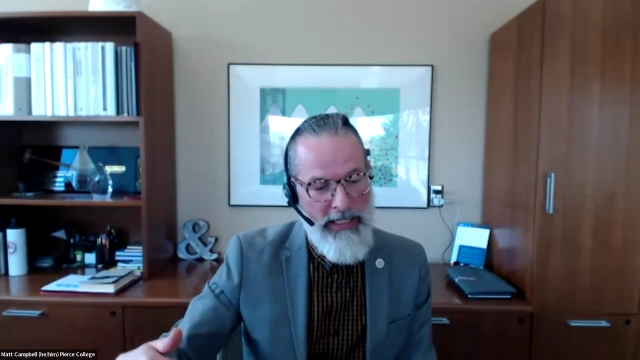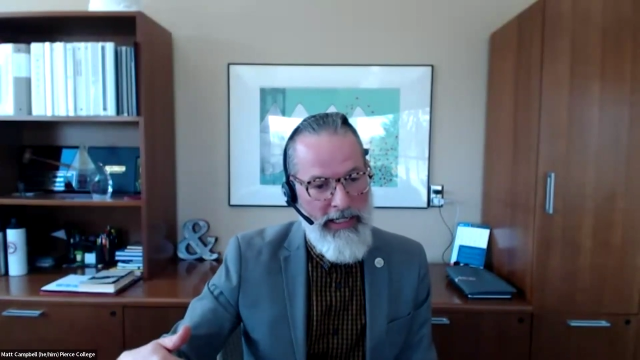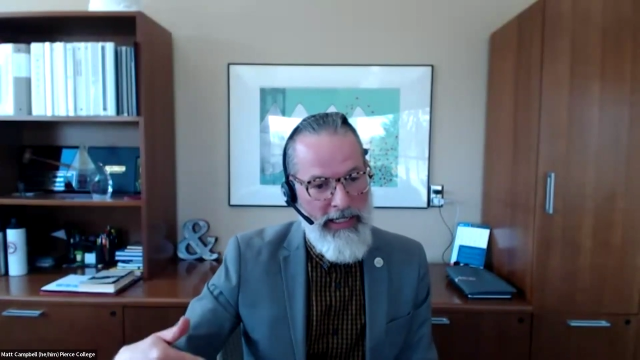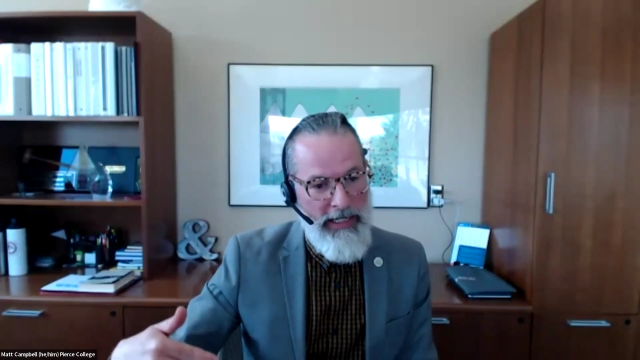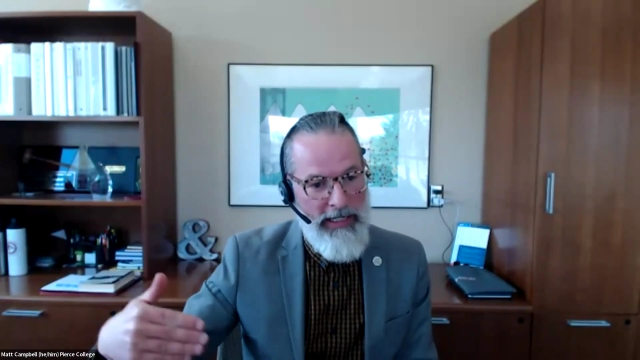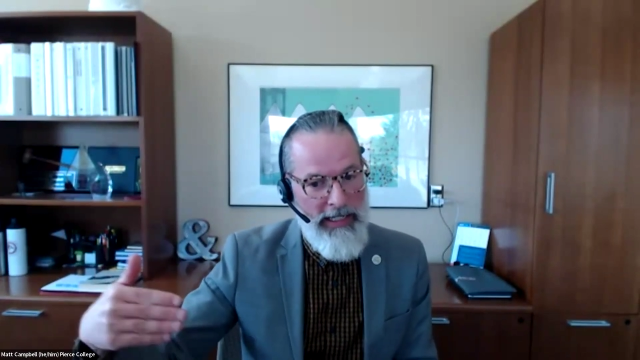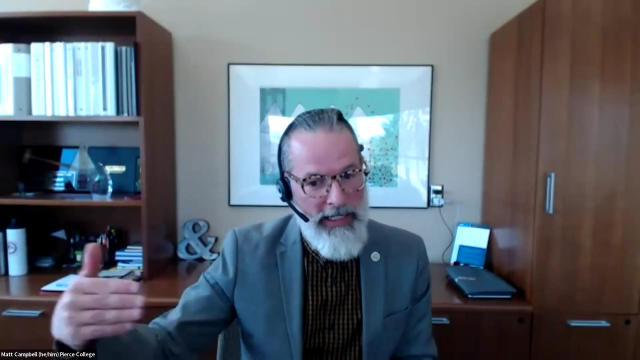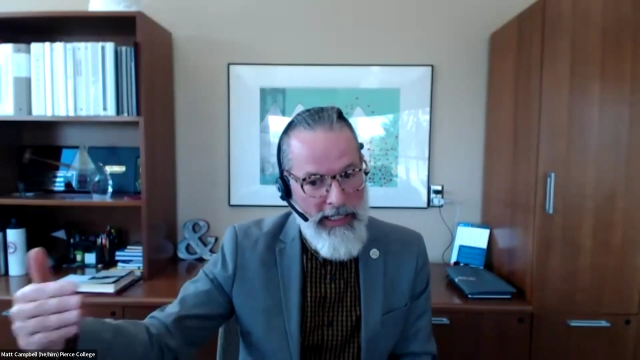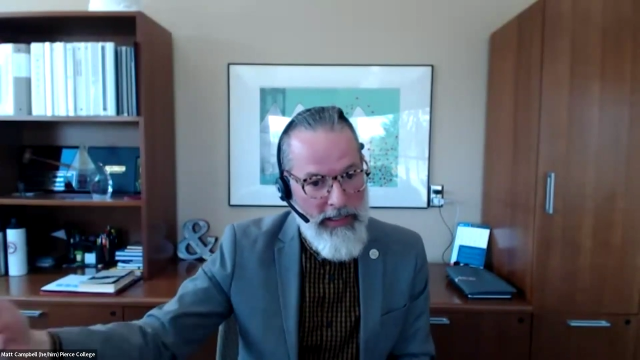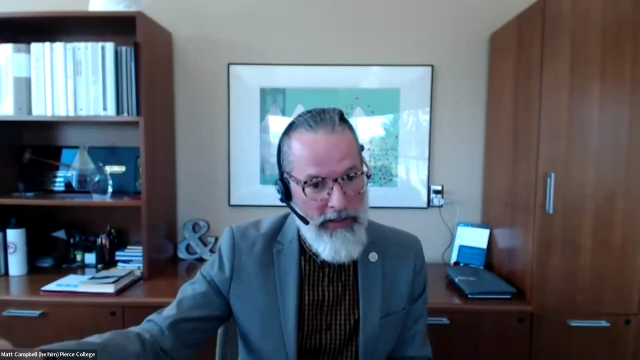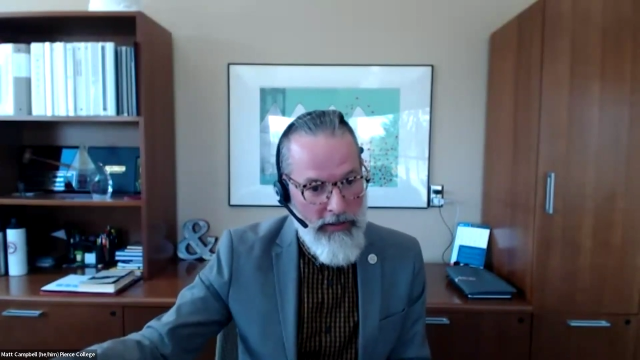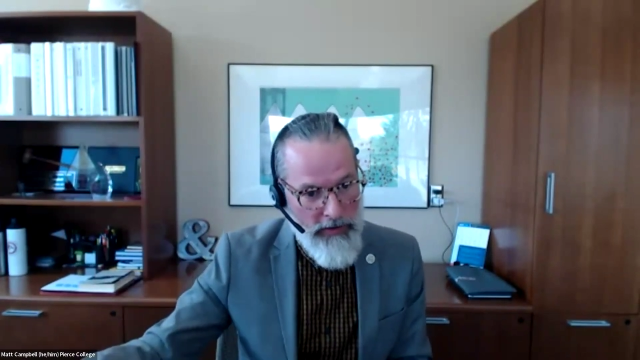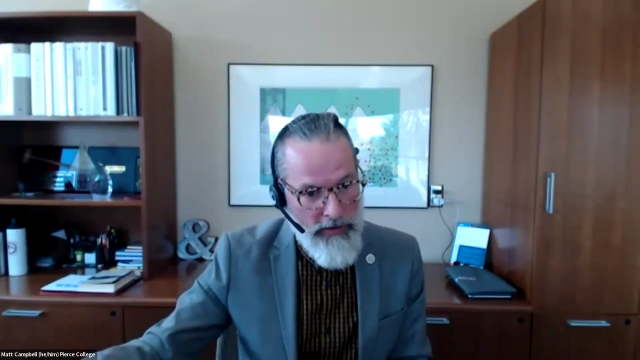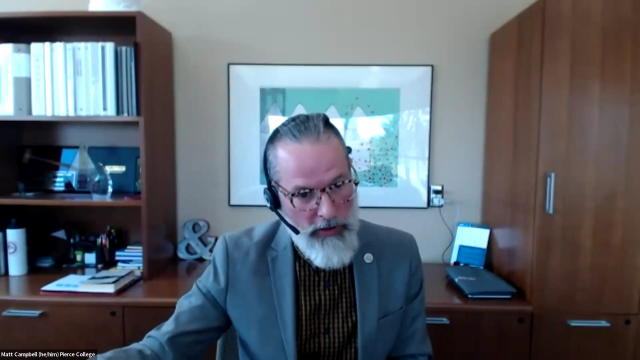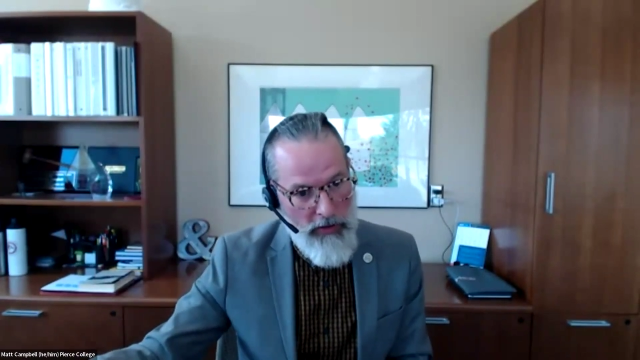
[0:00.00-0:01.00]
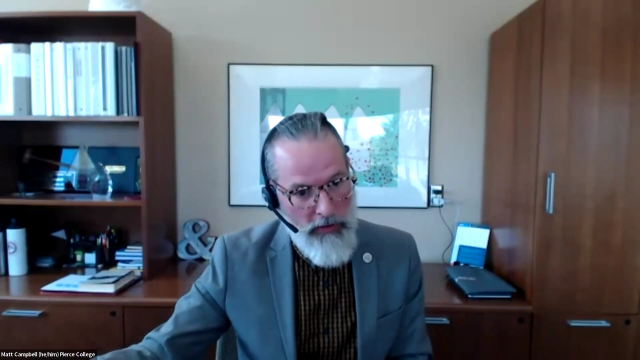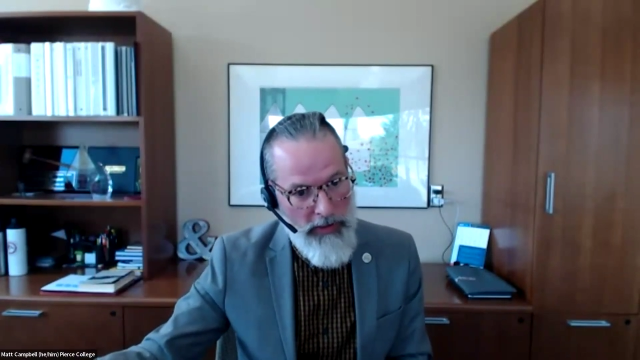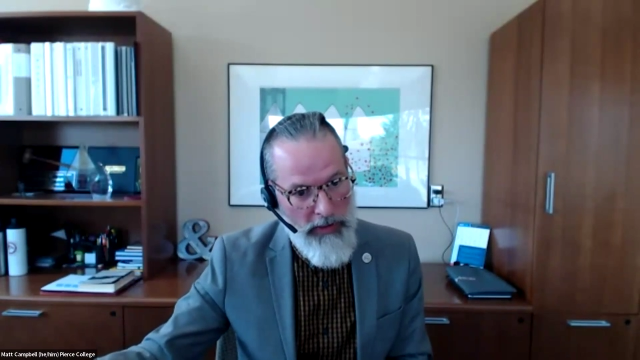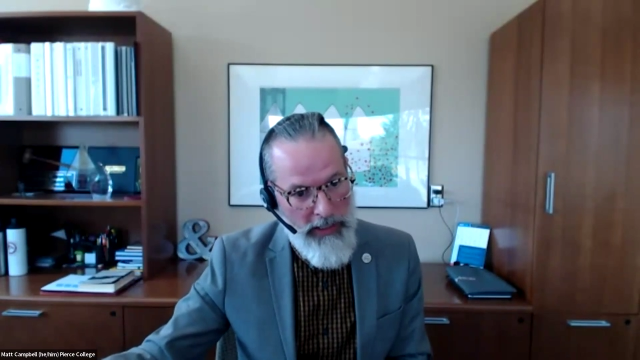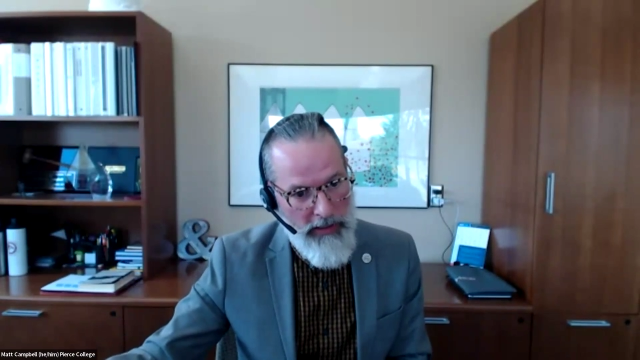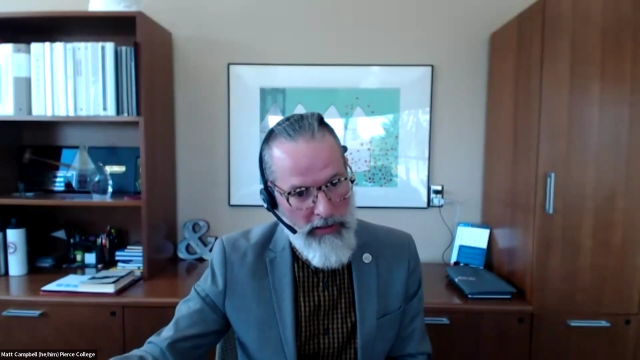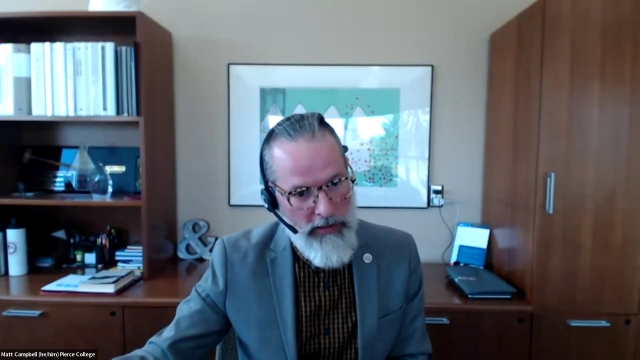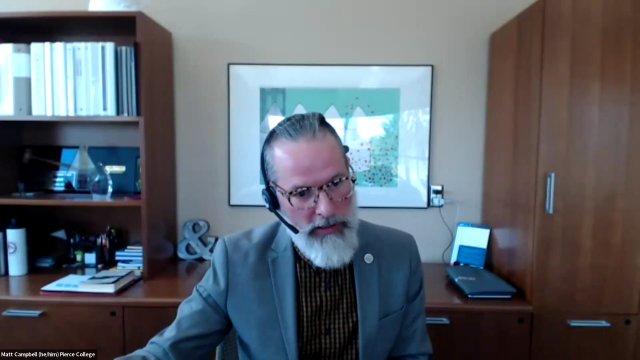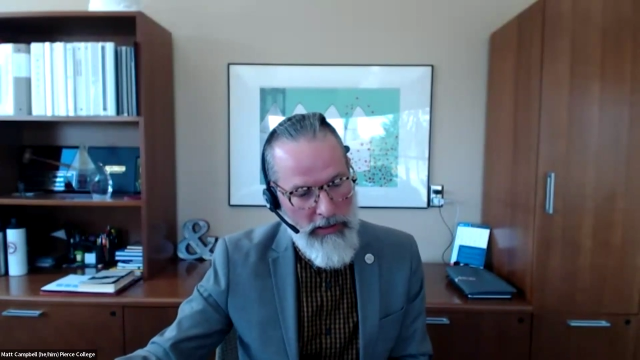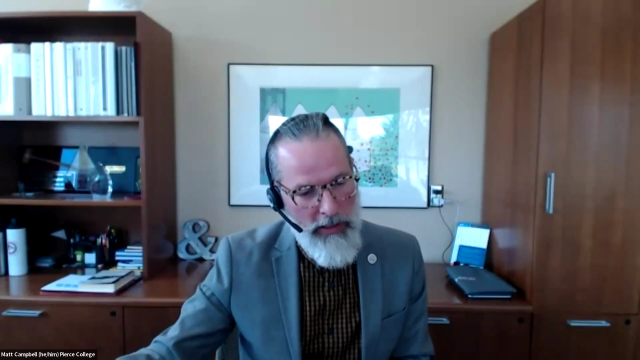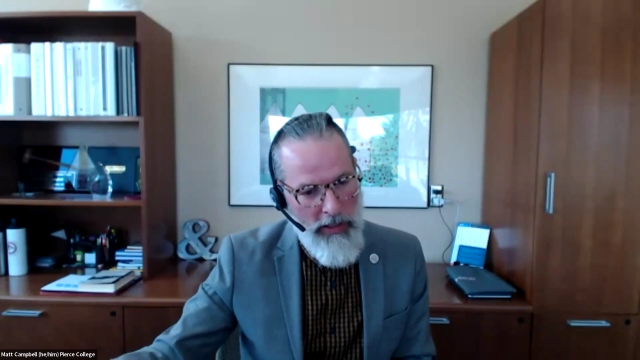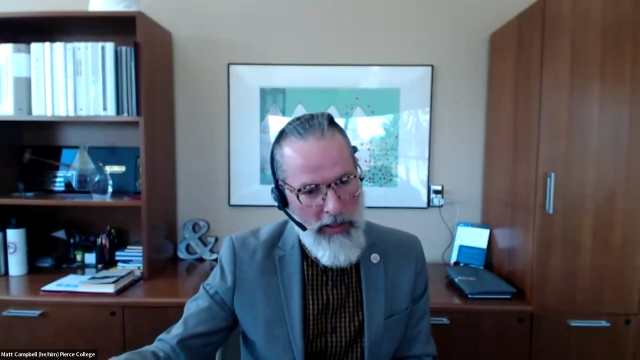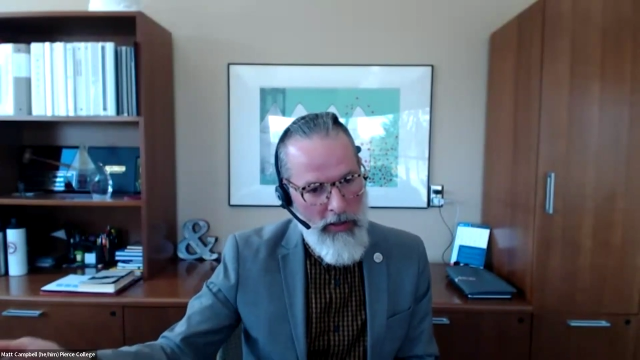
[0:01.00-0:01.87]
they need in those careers?